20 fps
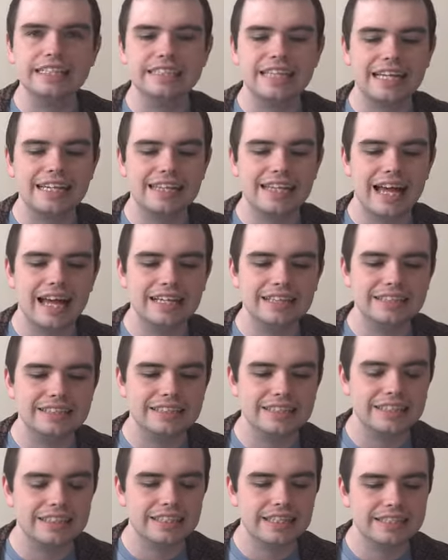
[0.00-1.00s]
in
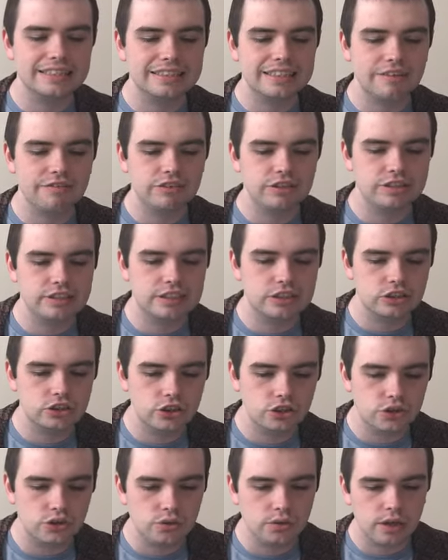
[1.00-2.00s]

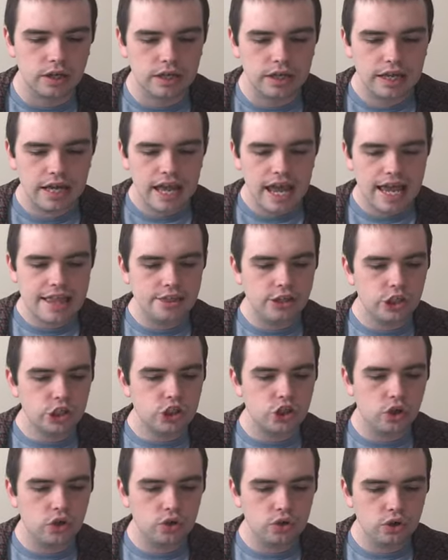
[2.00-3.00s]
1972. In the
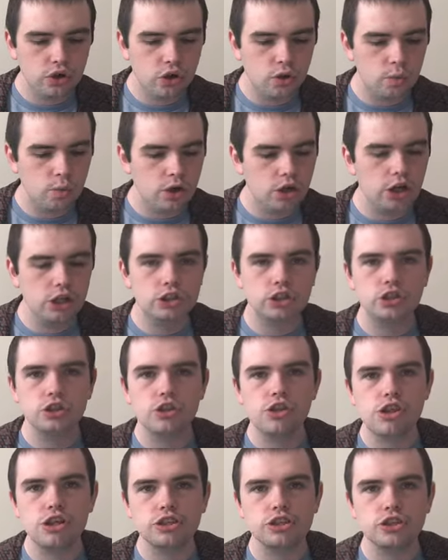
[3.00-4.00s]
song, where do
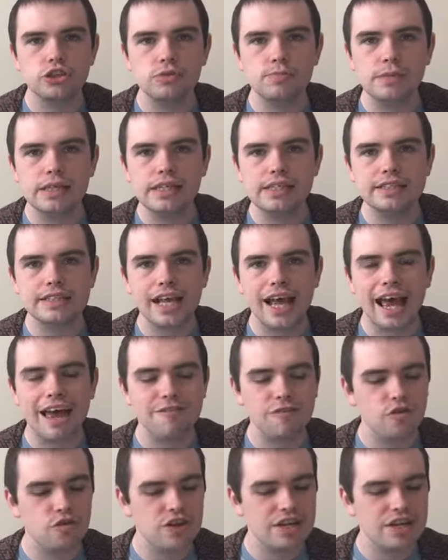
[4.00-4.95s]
the two meet every